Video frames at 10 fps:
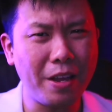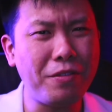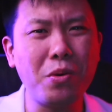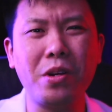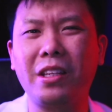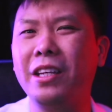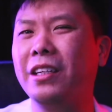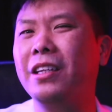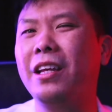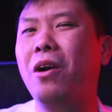if you were
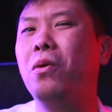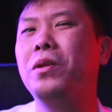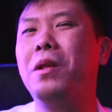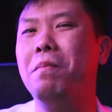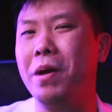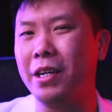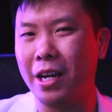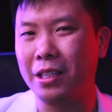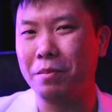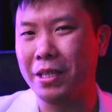thinking that only the men
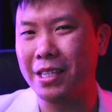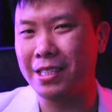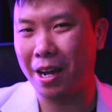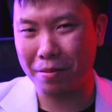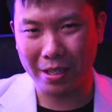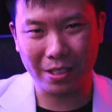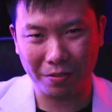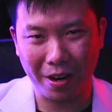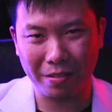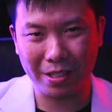got to be this dominant
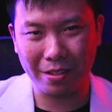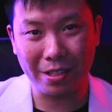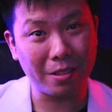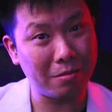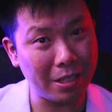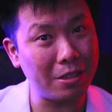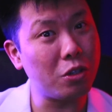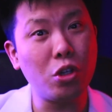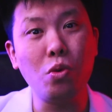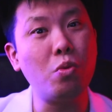Survivor Series, well,
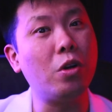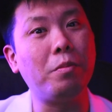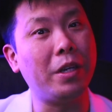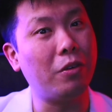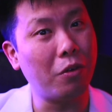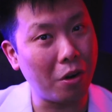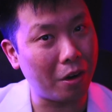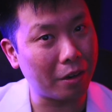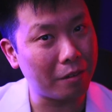you would be wrong.